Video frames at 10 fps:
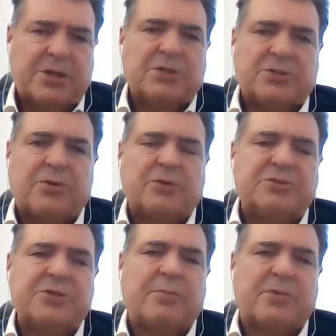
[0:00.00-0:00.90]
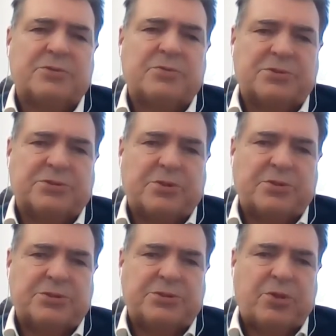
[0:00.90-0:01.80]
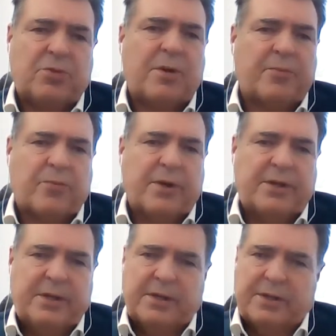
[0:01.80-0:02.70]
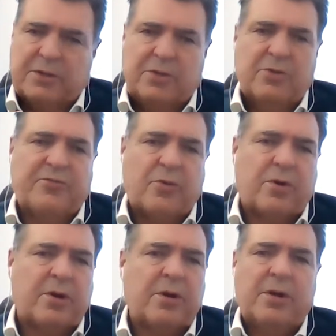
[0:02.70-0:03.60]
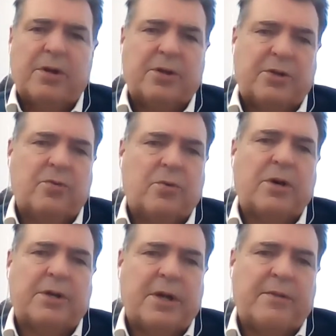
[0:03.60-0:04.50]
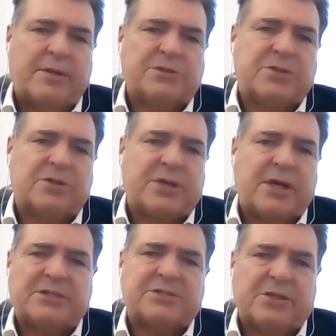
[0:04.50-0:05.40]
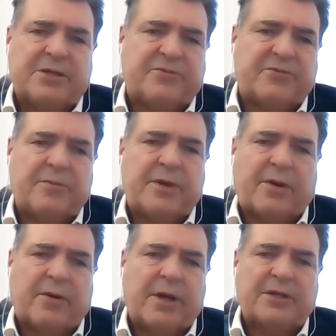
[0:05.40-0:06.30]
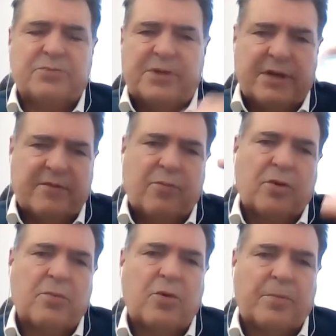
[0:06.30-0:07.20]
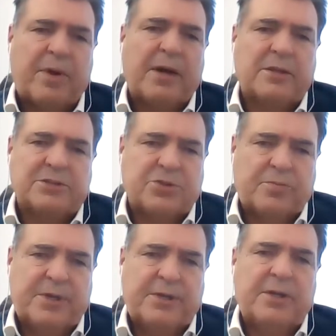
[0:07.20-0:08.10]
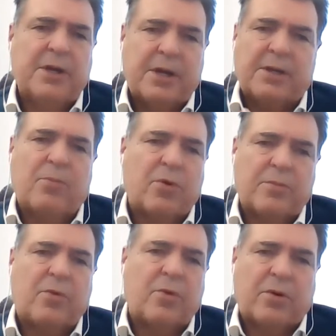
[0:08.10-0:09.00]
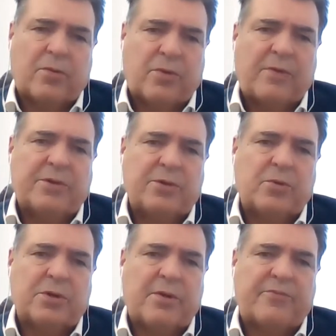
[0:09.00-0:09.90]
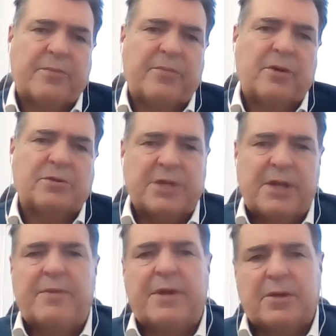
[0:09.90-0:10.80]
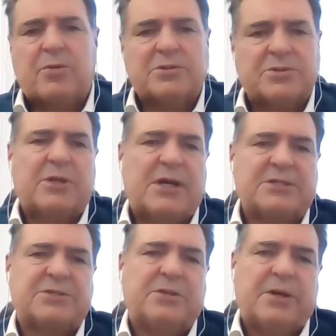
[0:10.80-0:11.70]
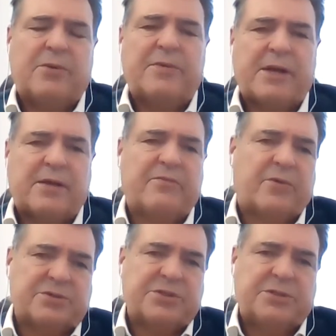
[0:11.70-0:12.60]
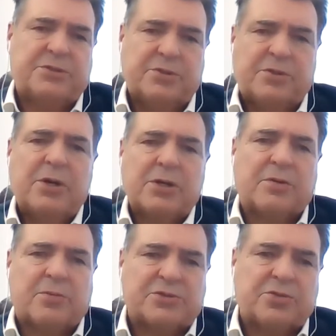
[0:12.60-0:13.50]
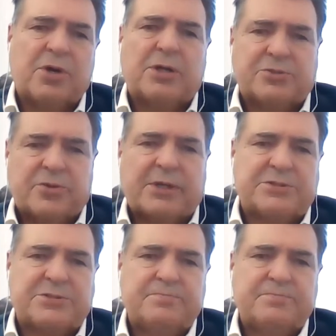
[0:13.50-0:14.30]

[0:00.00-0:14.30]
So those numbers will start to show up right in Q4 Q1 and then start to escalate from there. As we have more and more pilots opening, more and more revenue will come from those. And then, of course, it'll escalate when that converts into commercial contracts.